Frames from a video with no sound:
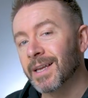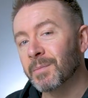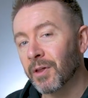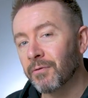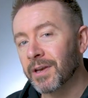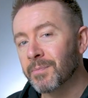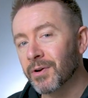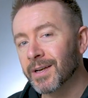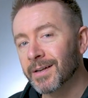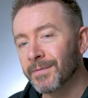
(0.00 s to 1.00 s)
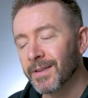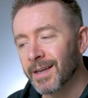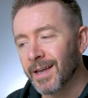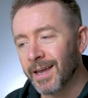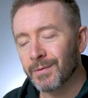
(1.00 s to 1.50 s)
send me a three D printer.
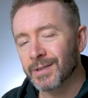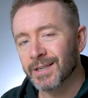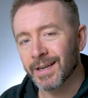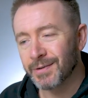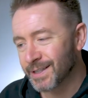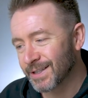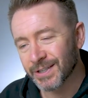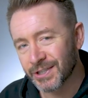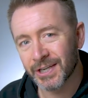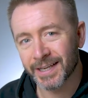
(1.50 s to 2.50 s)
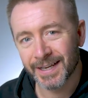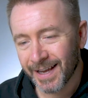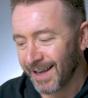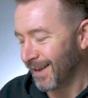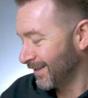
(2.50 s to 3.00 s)
It was just, it was just shit.
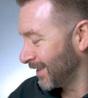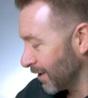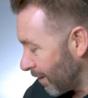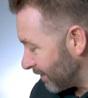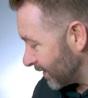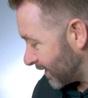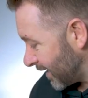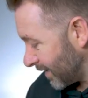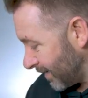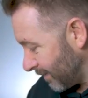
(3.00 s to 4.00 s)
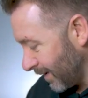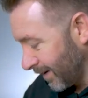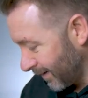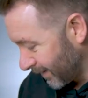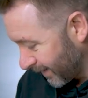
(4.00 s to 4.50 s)
It was this orange thing.
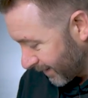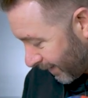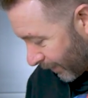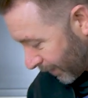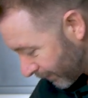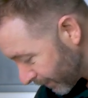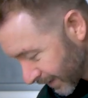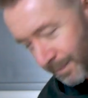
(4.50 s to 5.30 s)
I'd never heard of them. It was